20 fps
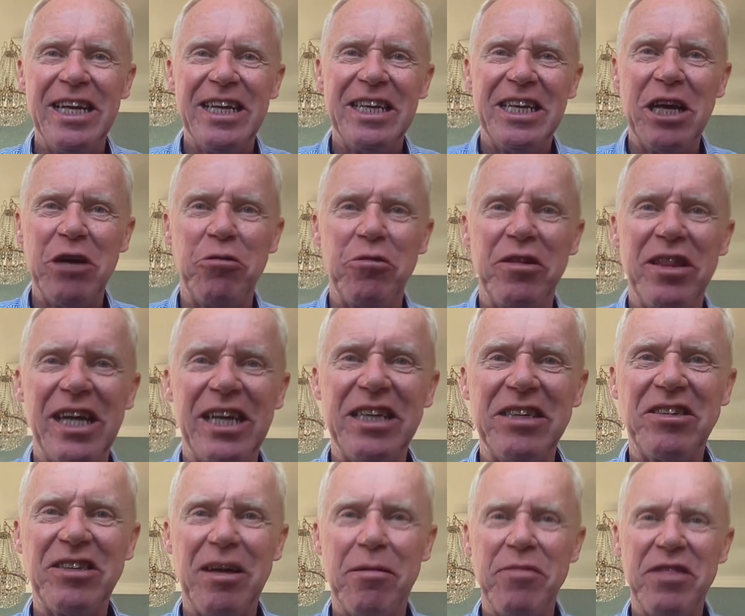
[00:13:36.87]
No, that
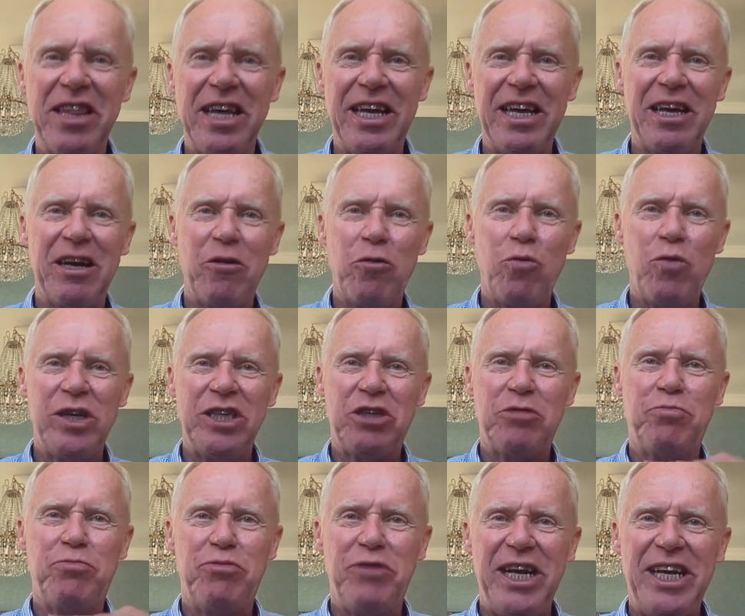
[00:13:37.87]
is something
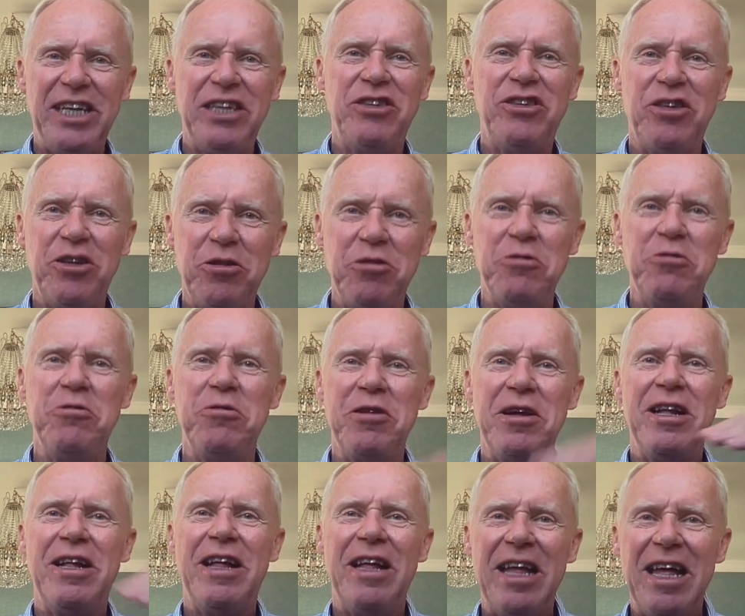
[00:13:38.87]
which brings you
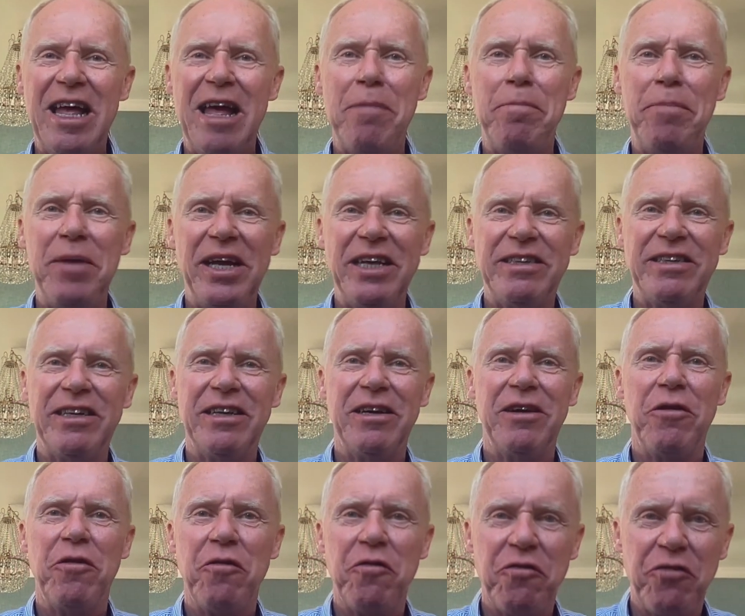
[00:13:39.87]
a bit
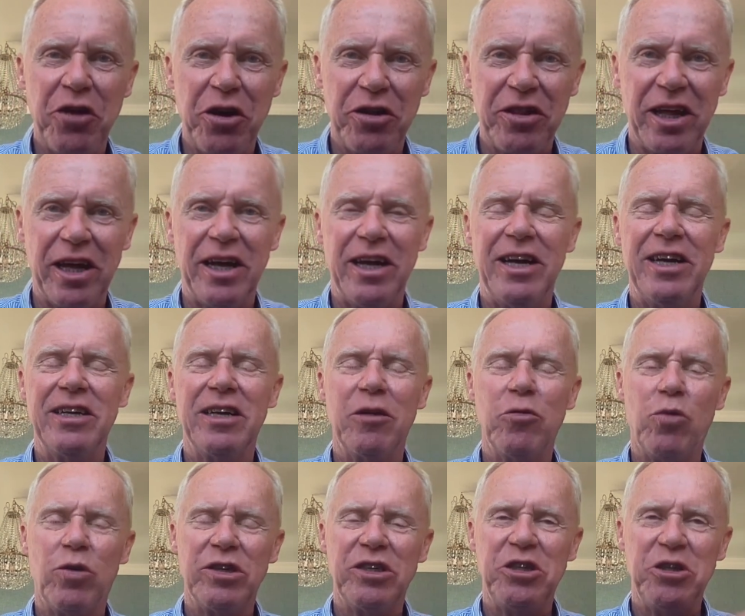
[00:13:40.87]
further. And I
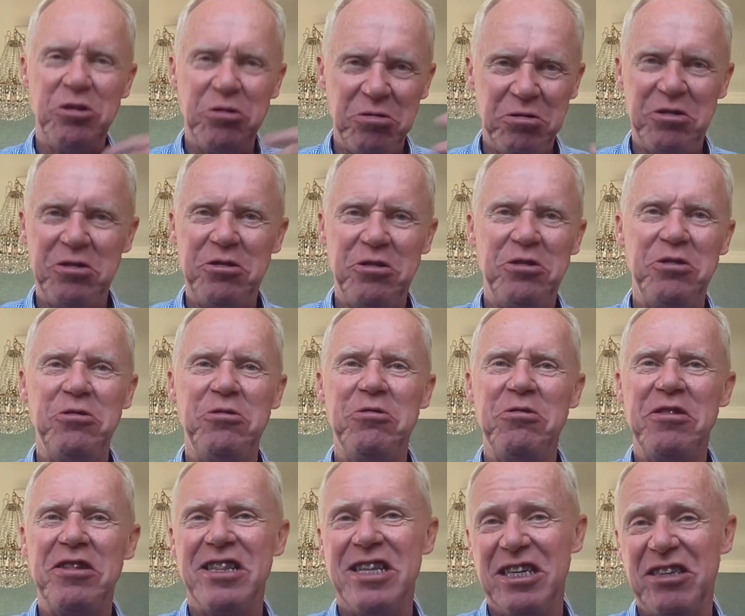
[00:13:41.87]
want you to
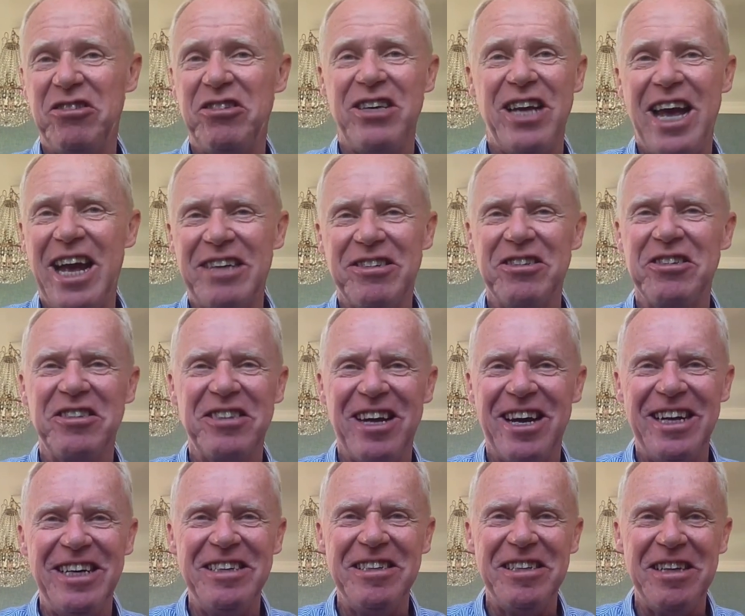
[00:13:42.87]
do this
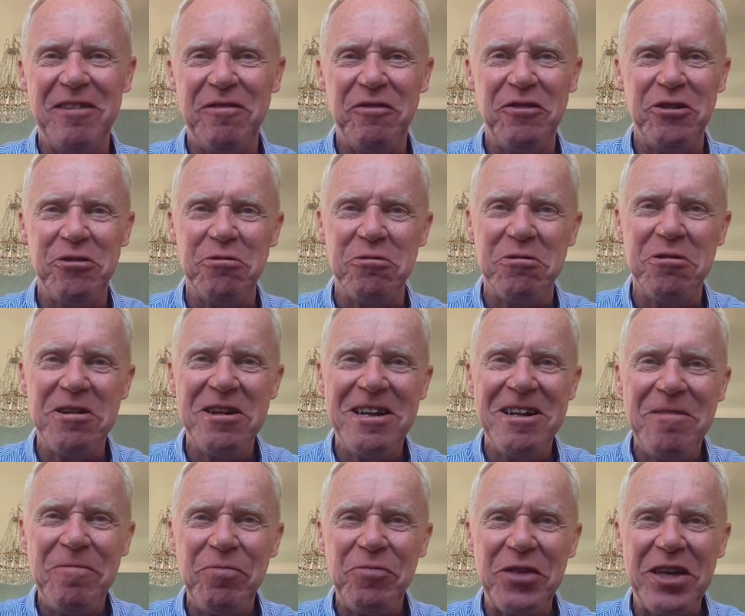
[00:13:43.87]
exercise if
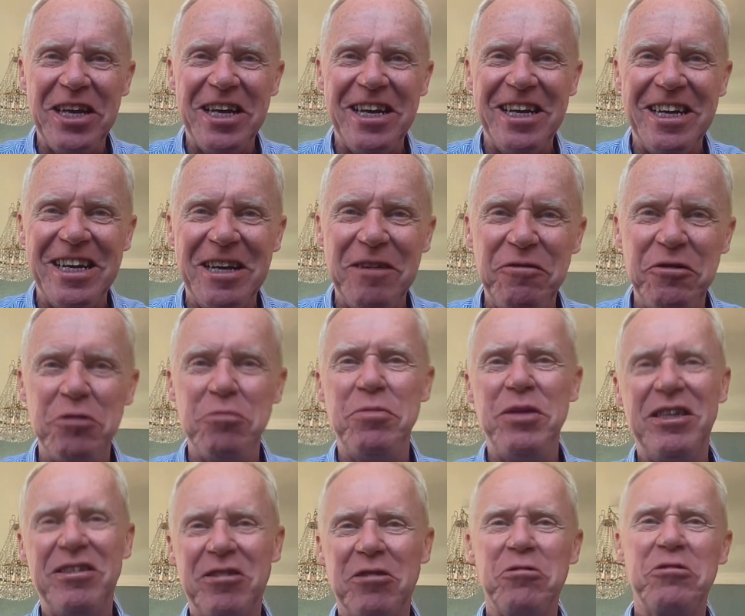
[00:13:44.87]
you be
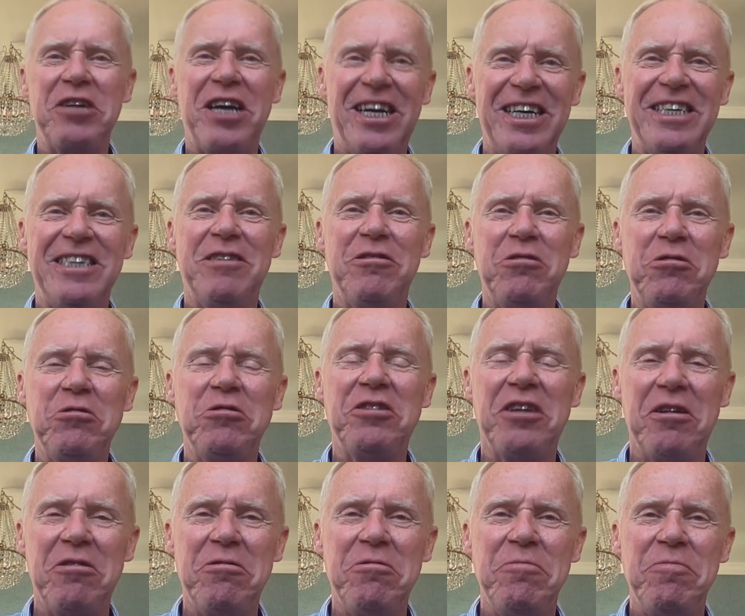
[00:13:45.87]
so kind to do
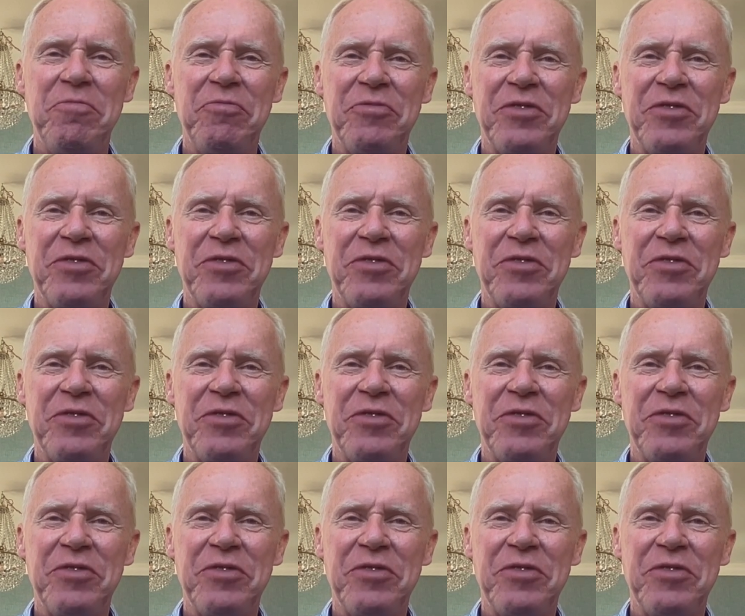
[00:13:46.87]
so.